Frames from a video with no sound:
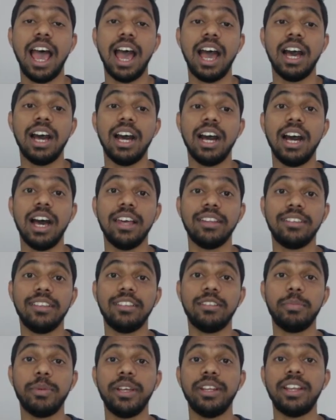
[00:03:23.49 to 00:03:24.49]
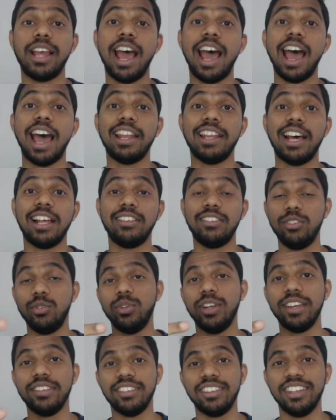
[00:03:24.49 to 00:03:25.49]
uh, assessment and I'll see you
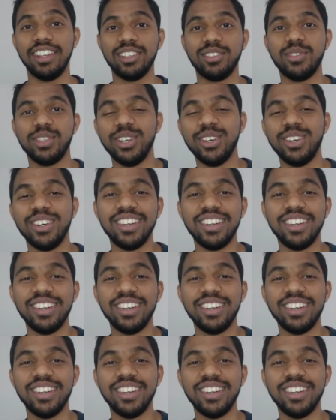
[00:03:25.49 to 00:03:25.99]
guys in the next video